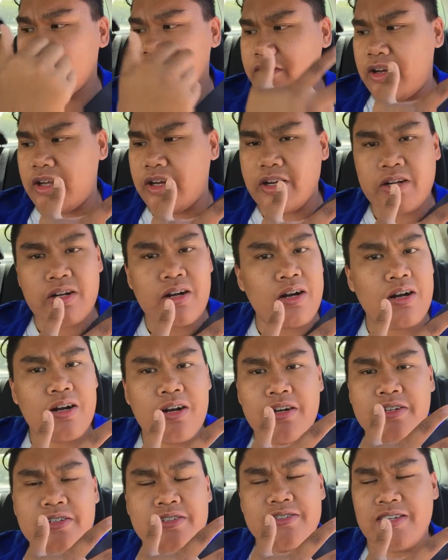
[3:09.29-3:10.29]
credit
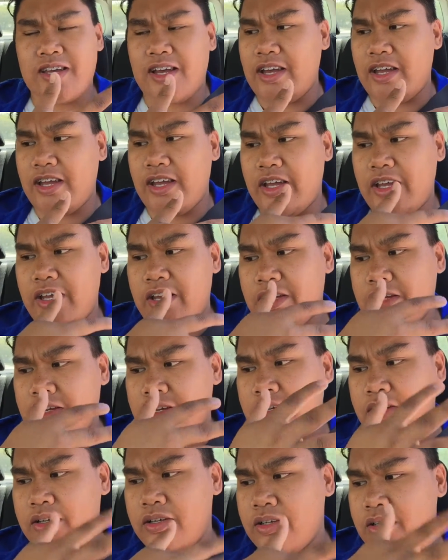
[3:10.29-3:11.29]
cards, I had